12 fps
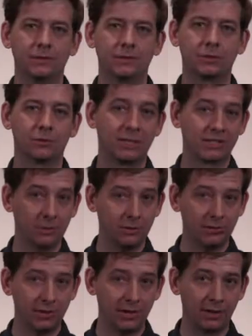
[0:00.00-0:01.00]
So
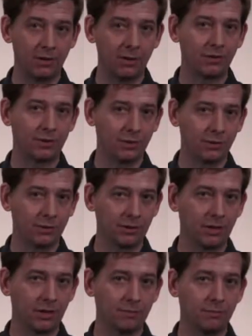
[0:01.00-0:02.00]
myself and all of the
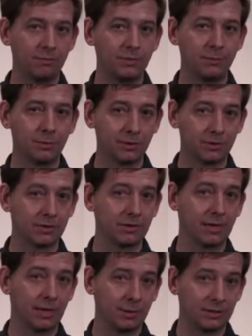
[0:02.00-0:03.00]
other people at the
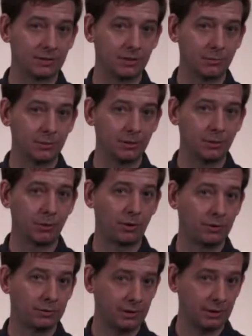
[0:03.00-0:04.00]
APS library, we're
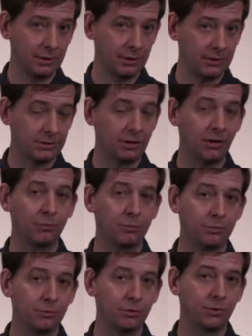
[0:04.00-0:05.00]
here to help
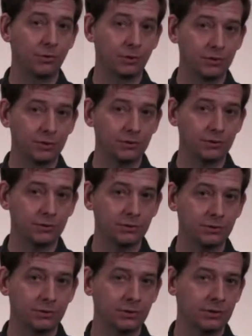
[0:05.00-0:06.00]
you with your
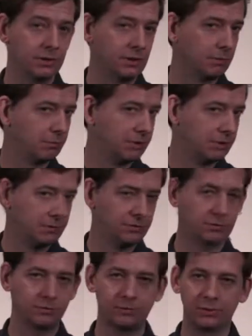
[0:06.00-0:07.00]
research. please
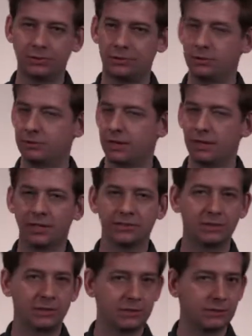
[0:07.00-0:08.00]
feel free, do not
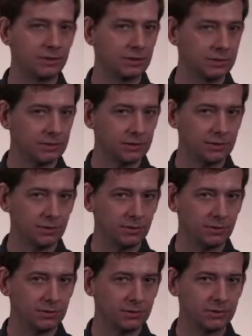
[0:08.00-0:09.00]
hesitate to get in touch with
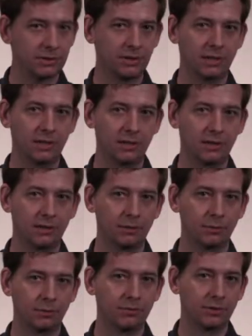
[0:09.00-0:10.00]
us.
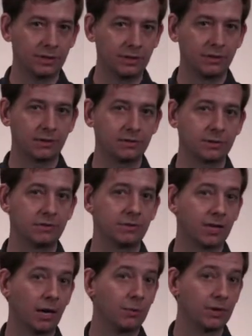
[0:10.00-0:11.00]
We're very eager to
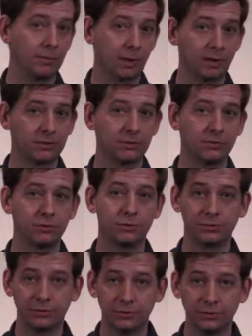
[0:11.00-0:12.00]
learn how we can make ourselves
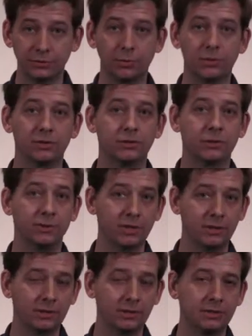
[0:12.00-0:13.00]
useful to what you're doing,